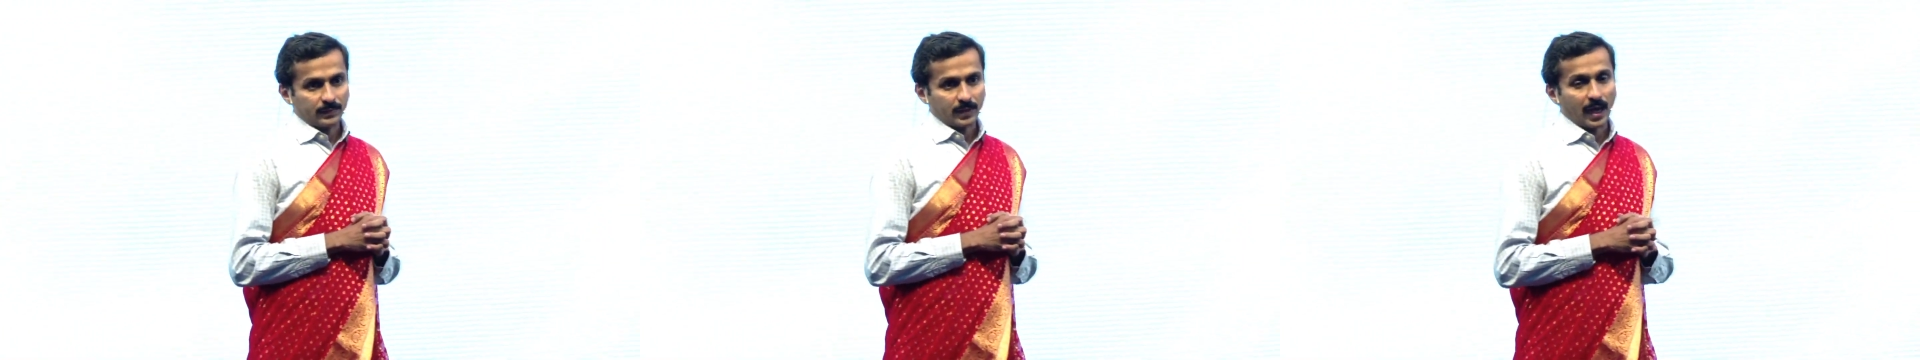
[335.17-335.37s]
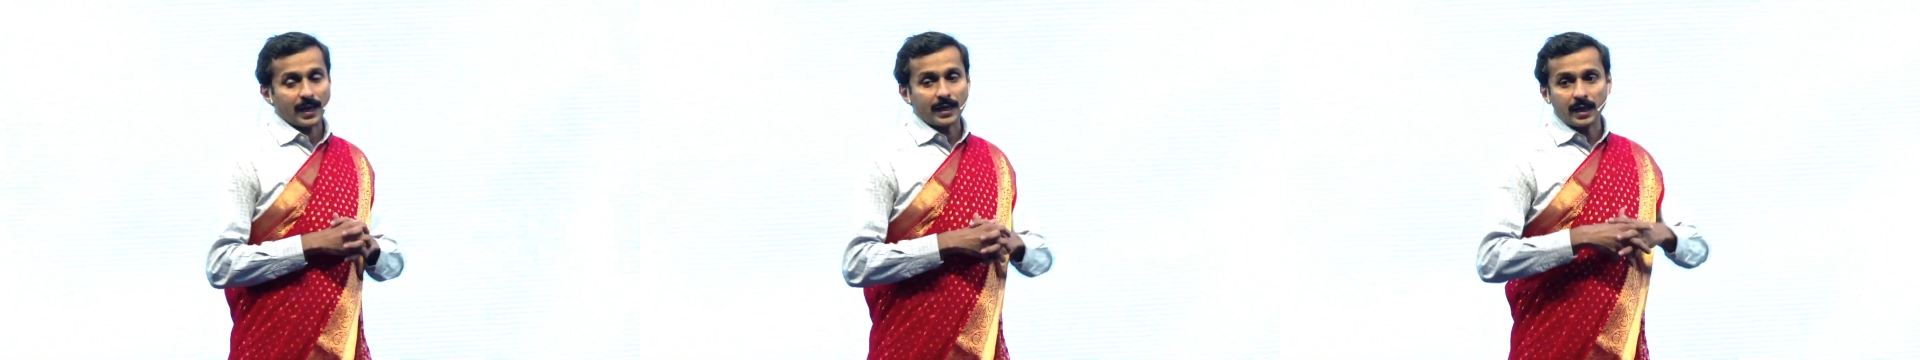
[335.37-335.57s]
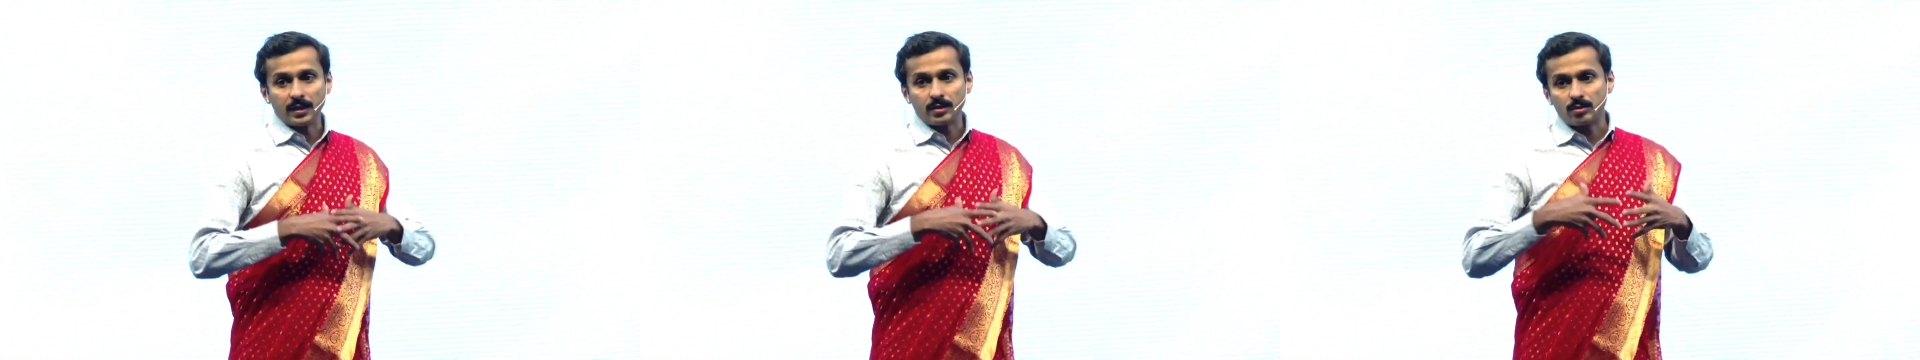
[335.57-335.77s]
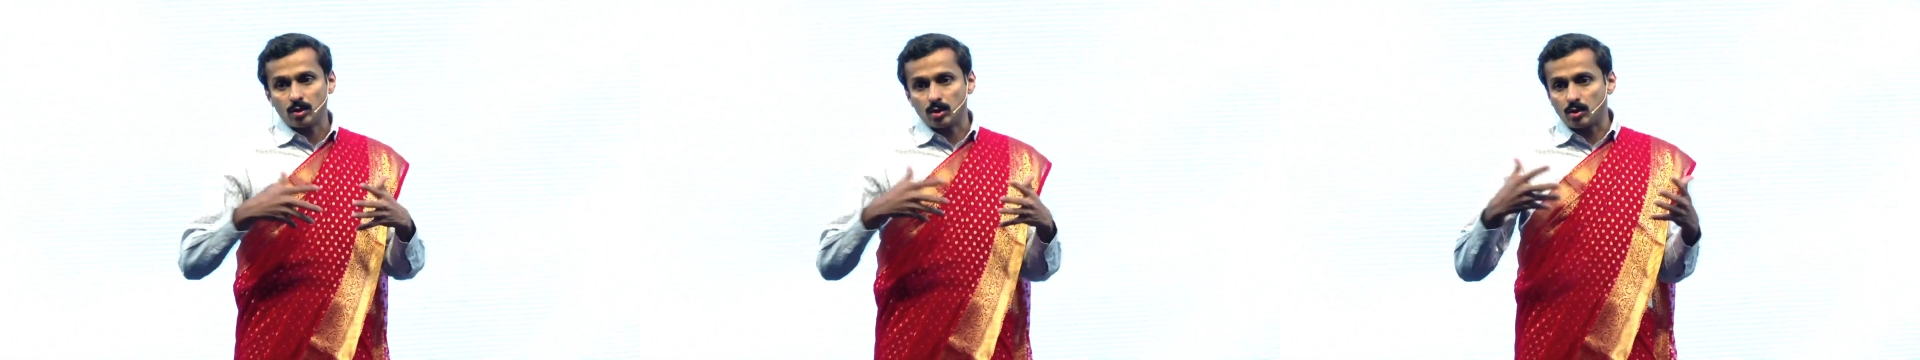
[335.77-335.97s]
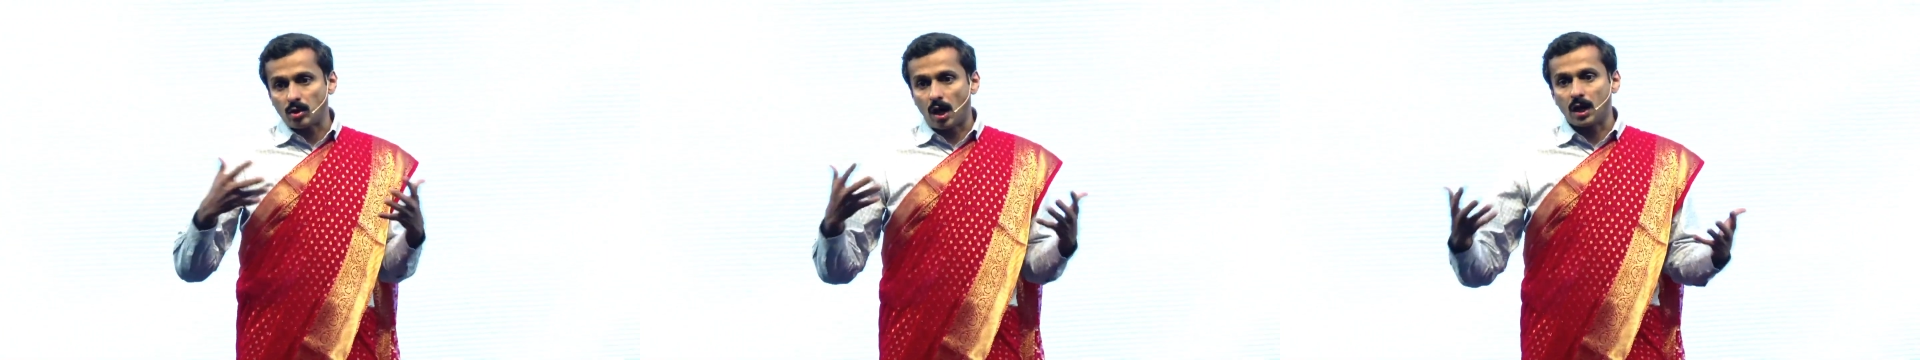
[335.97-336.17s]
I can
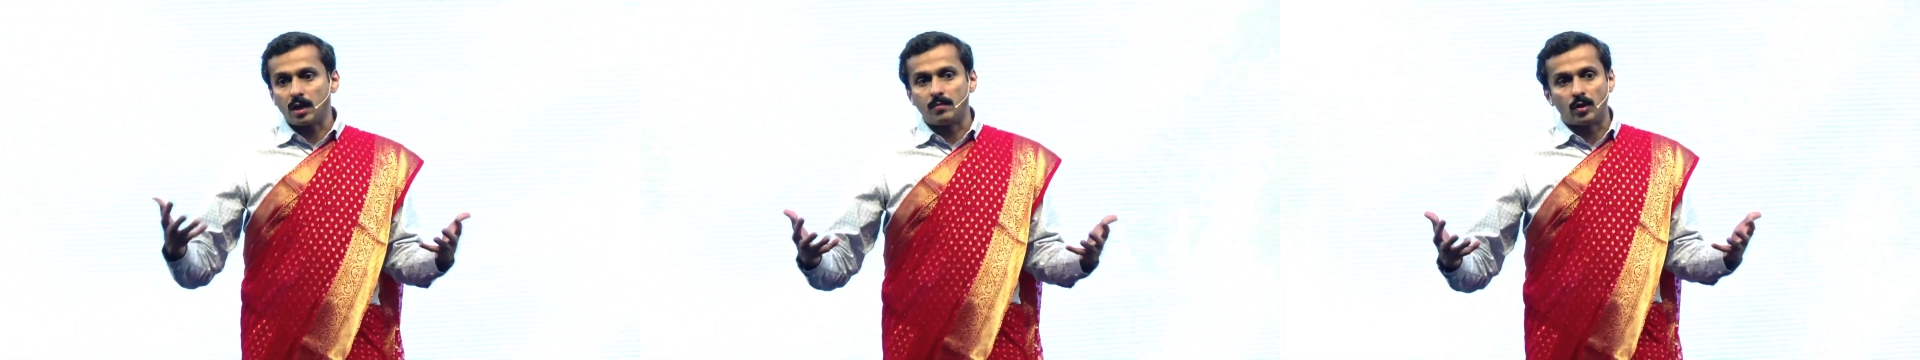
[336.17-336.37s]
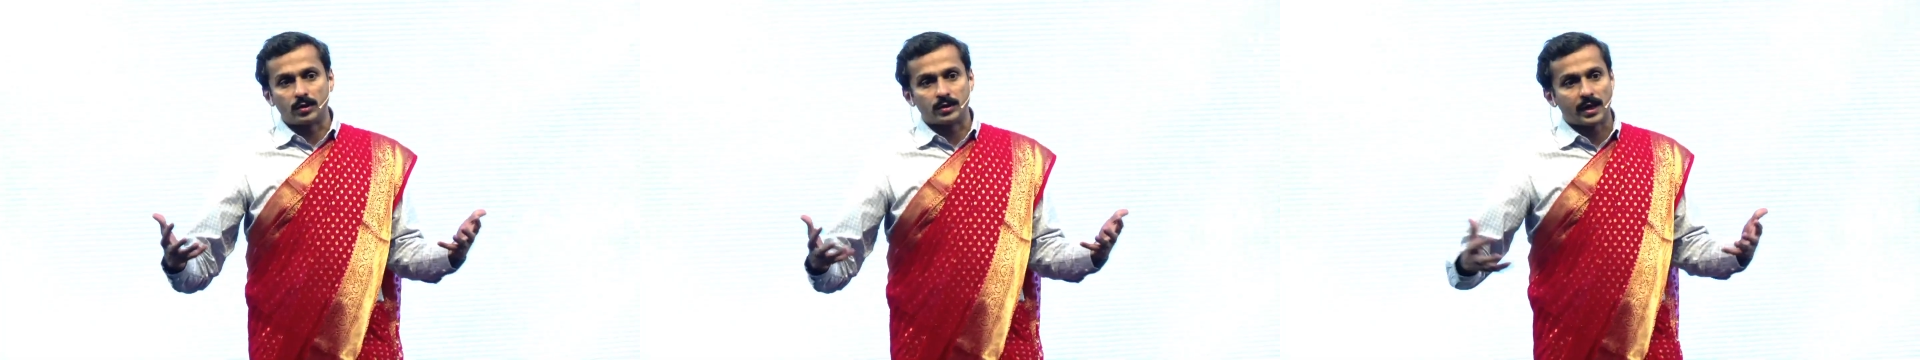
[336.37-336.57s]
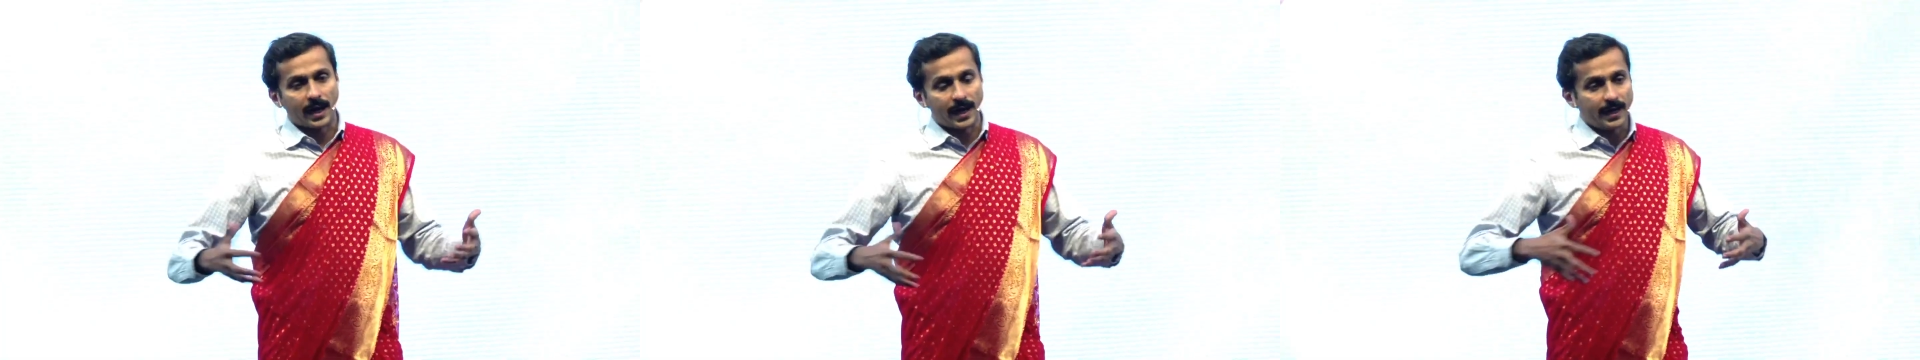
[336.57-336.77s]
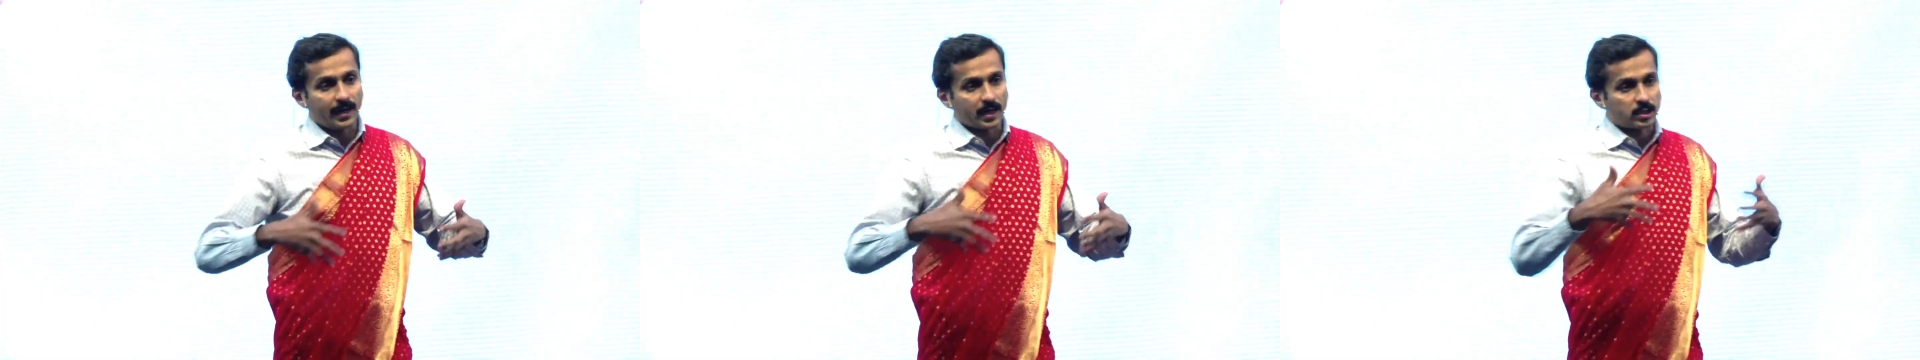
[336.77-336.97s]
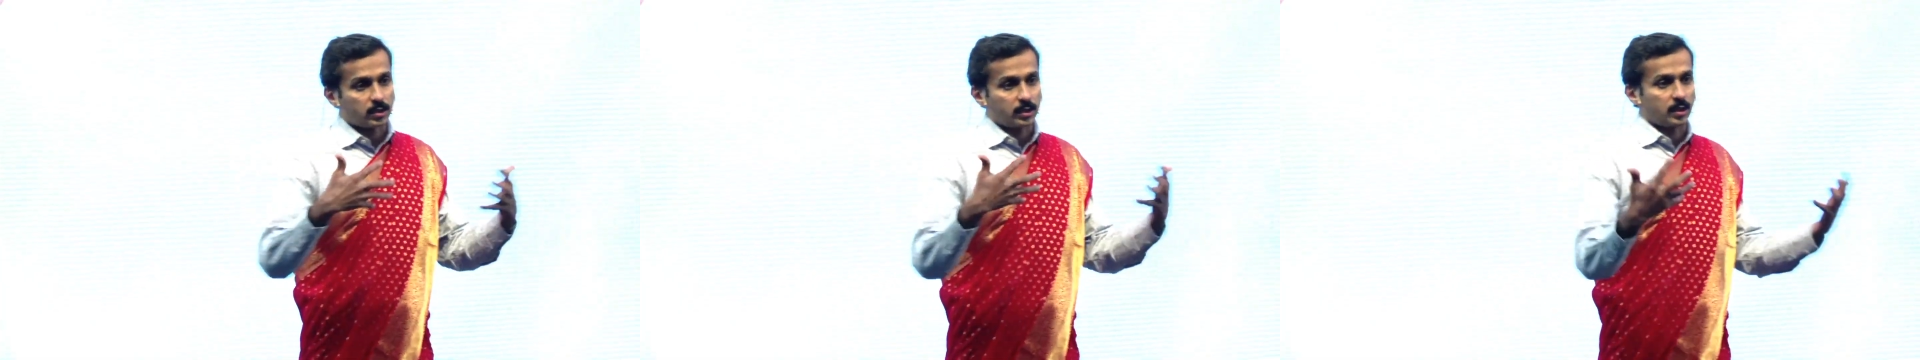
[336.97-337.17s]
talk about the
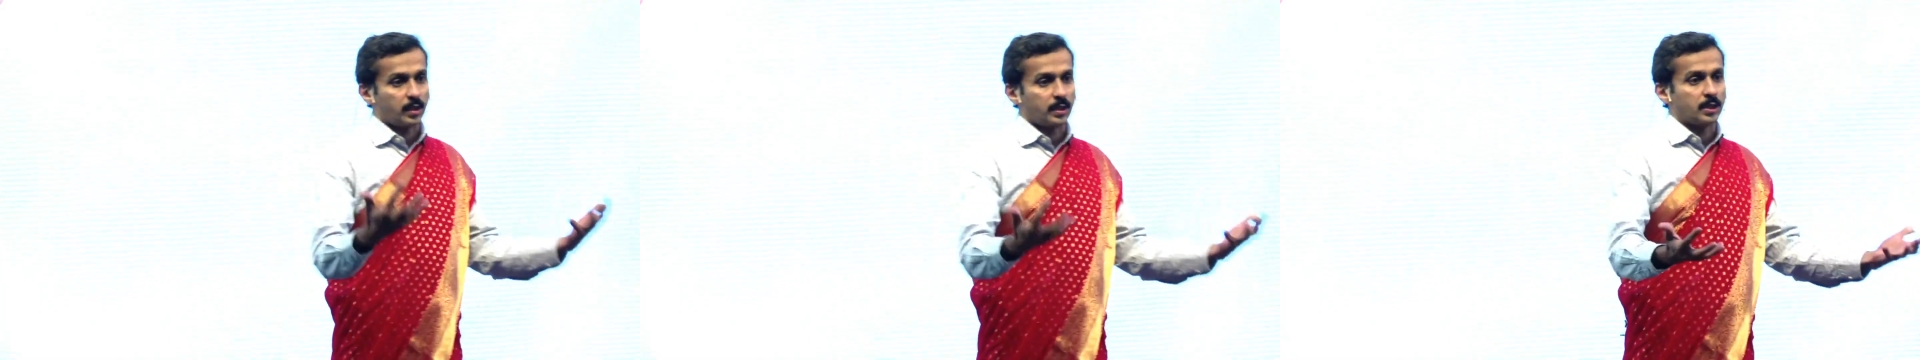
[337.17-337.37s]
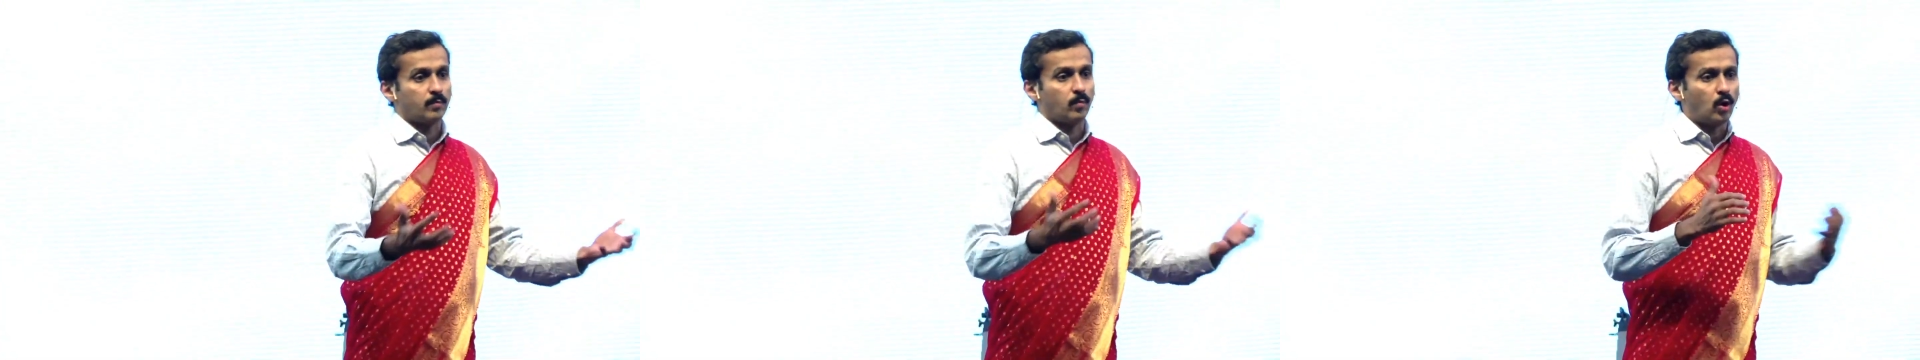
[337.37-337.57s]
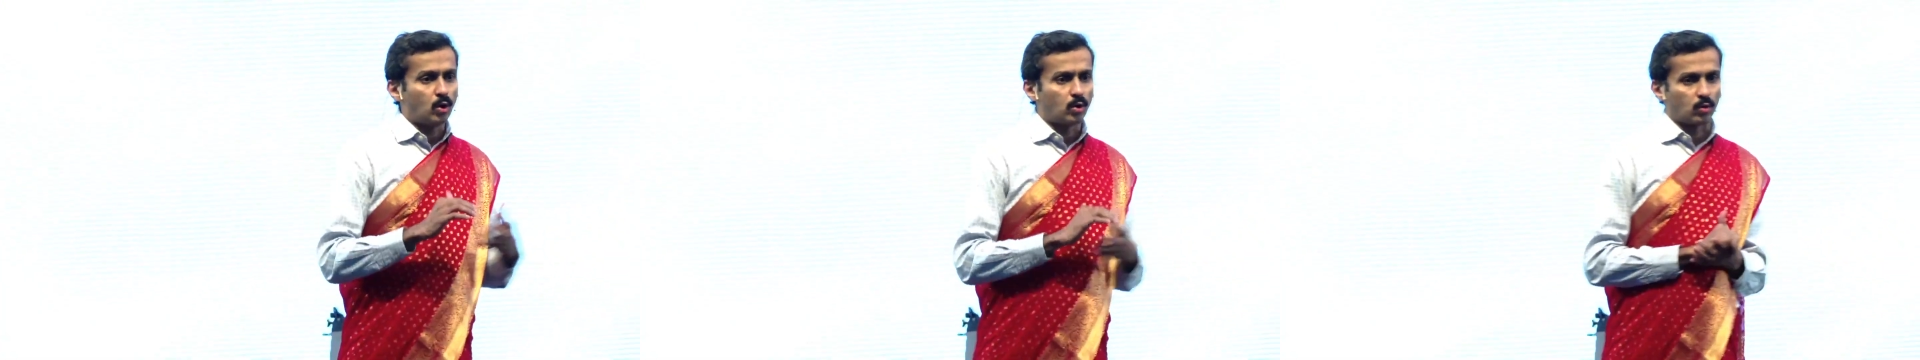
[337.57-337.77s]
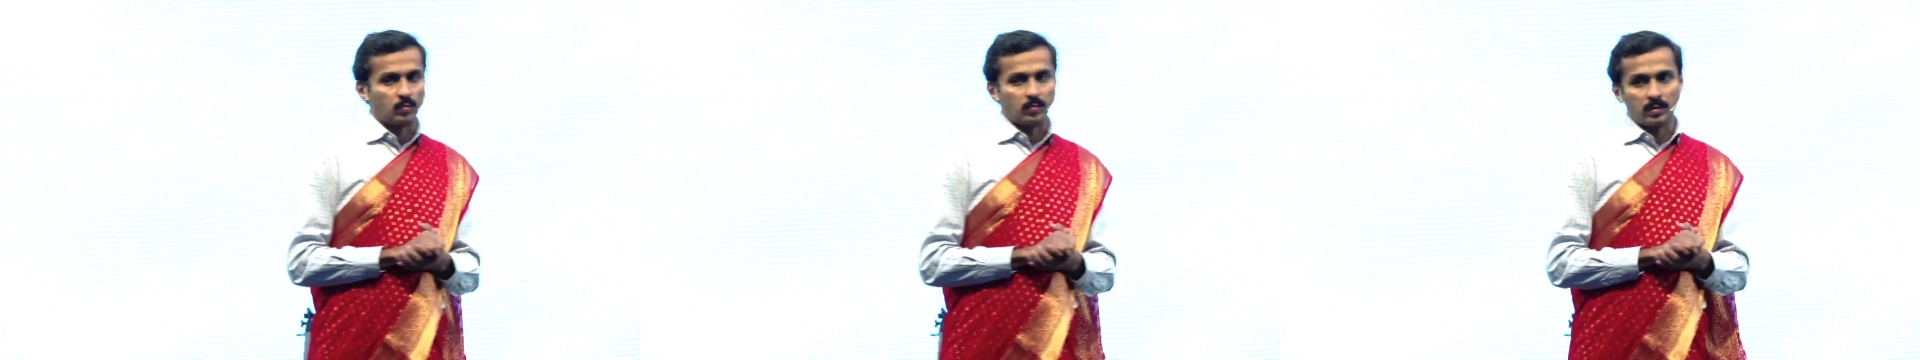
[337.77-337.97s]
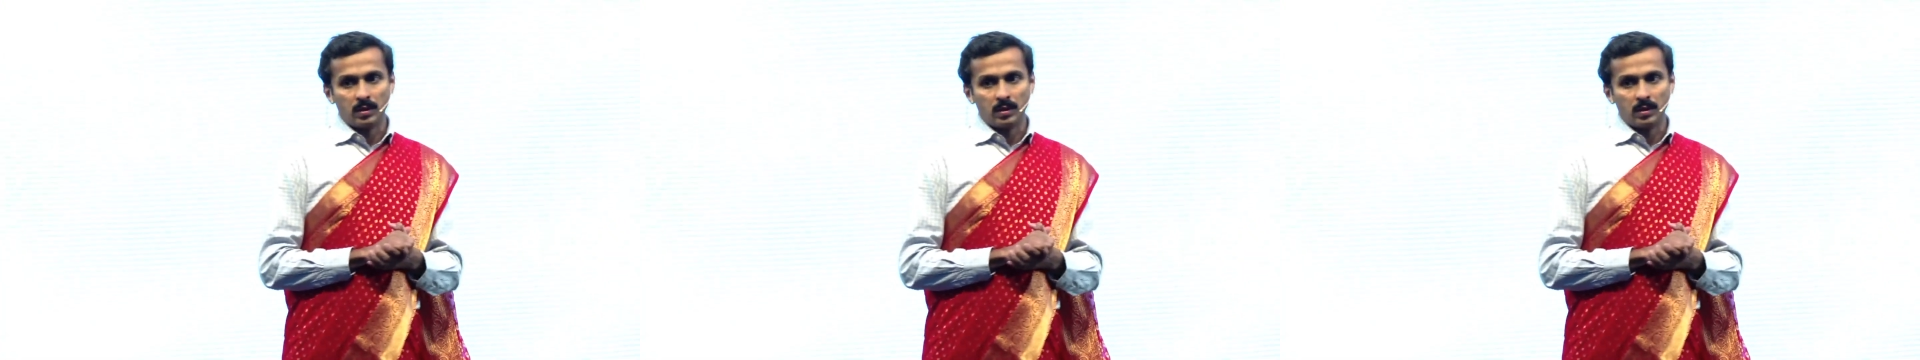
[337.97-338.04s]
ideas in the boardroom,